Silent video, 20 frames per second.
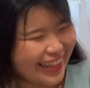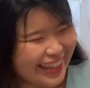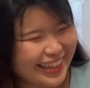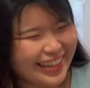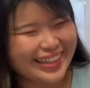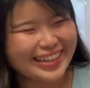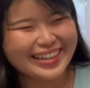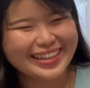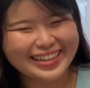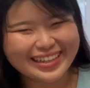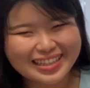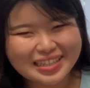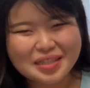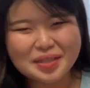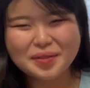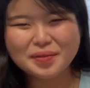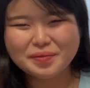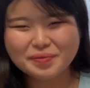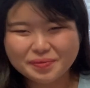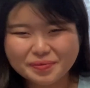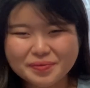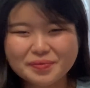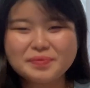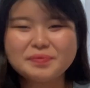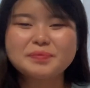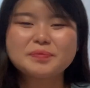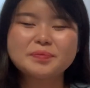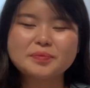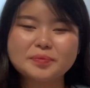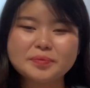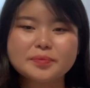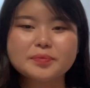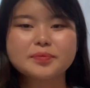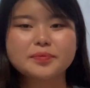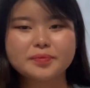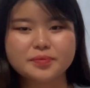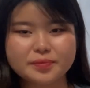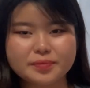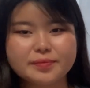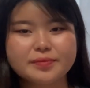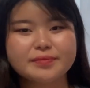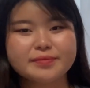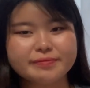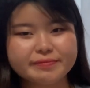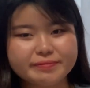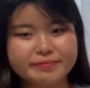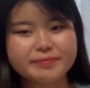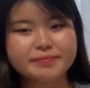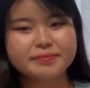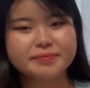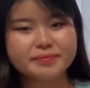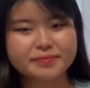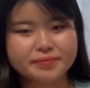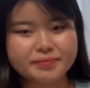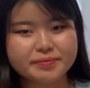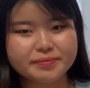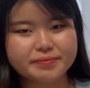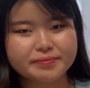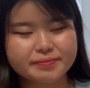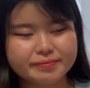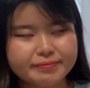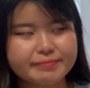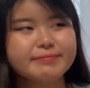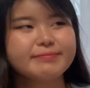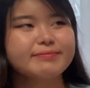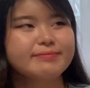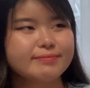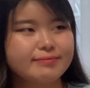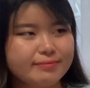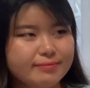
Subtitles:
The person shown says nothing.